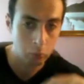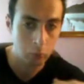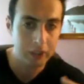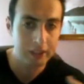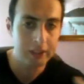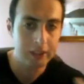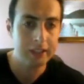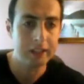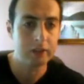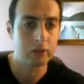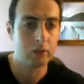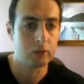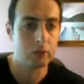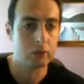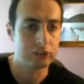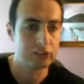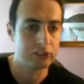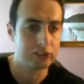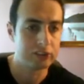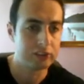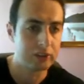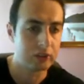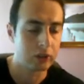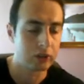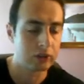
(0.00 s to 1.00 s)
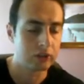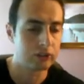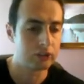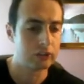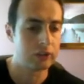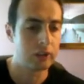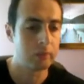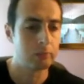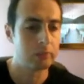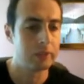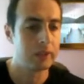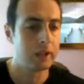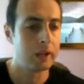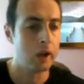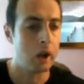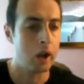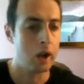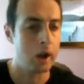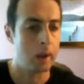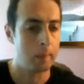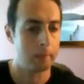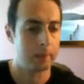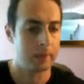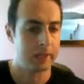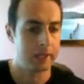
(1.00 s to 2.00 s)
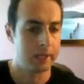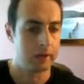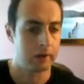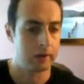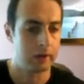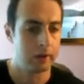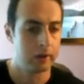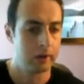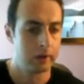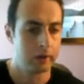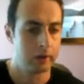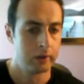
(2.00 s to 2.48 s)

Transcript: We need to stir something up here.